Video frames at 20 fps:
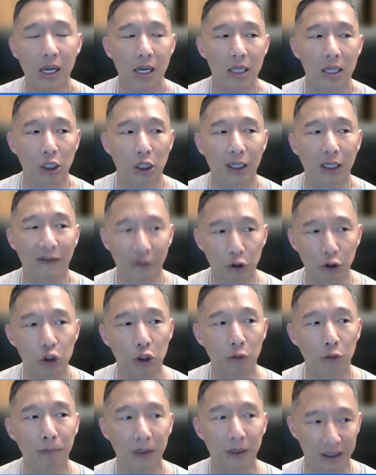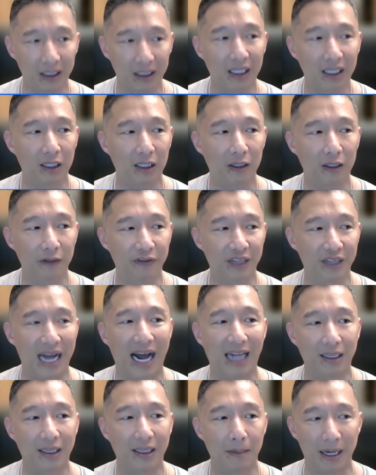So if you do believe
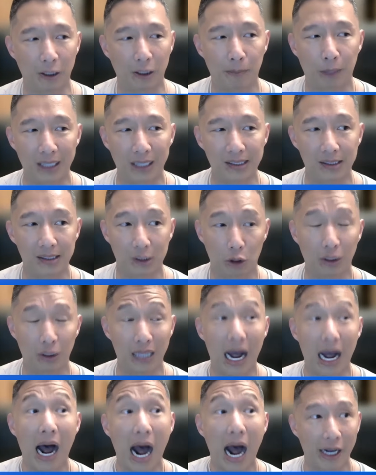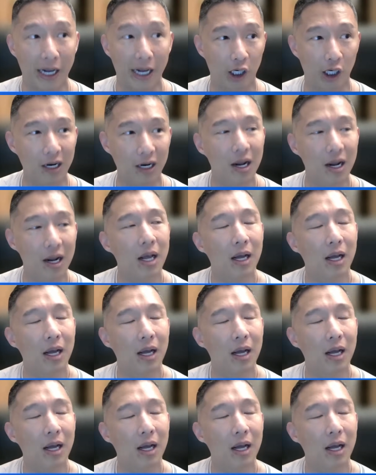that the metal prices go a lot higher